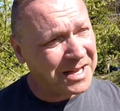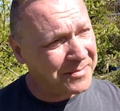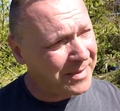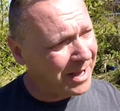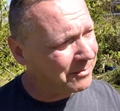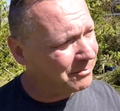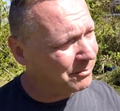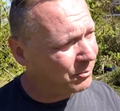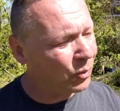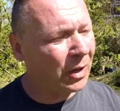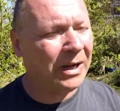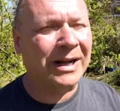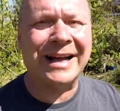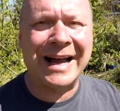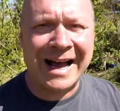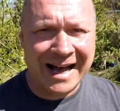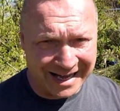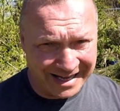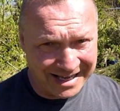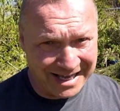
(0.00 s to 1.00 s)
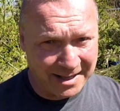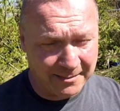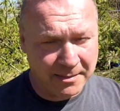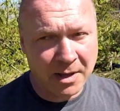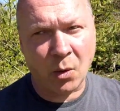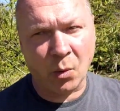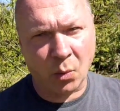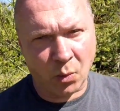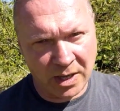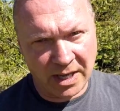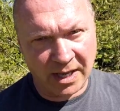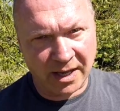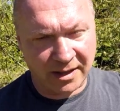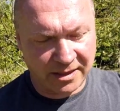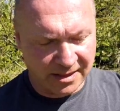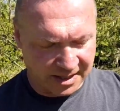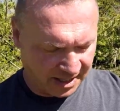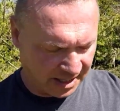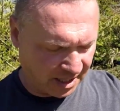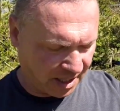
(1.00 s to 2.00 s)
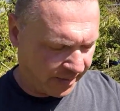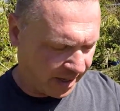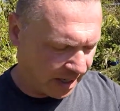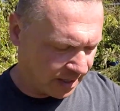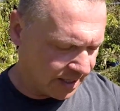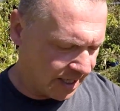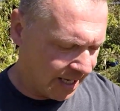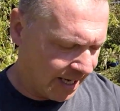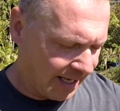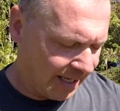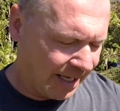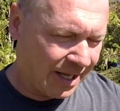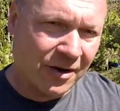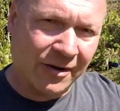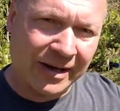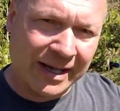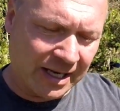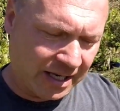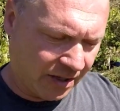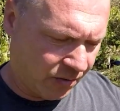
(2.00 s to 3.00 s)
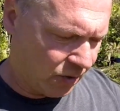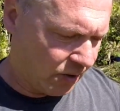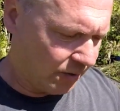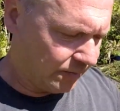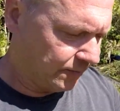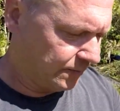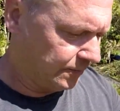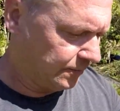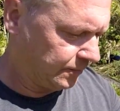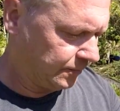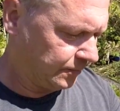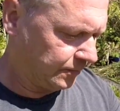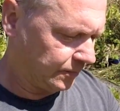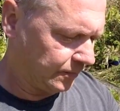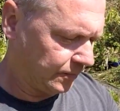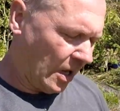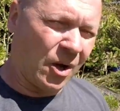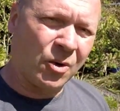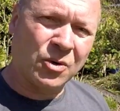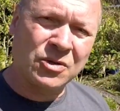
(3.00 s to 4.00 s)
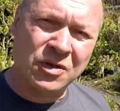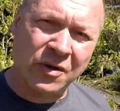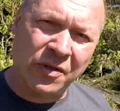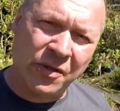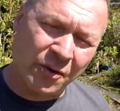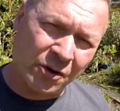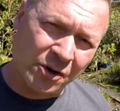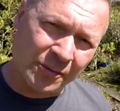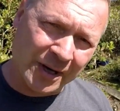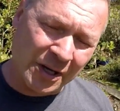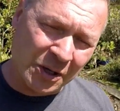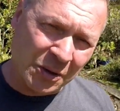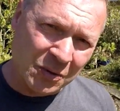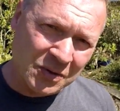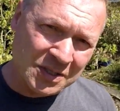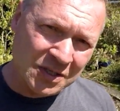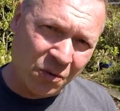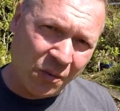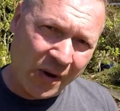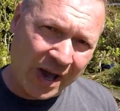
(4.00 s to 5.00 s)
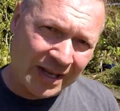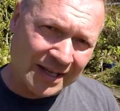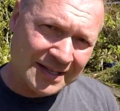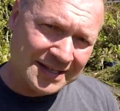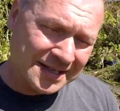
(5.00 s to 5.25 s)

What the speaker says: about, we are thinking about, getting one. I also thought about losing weight at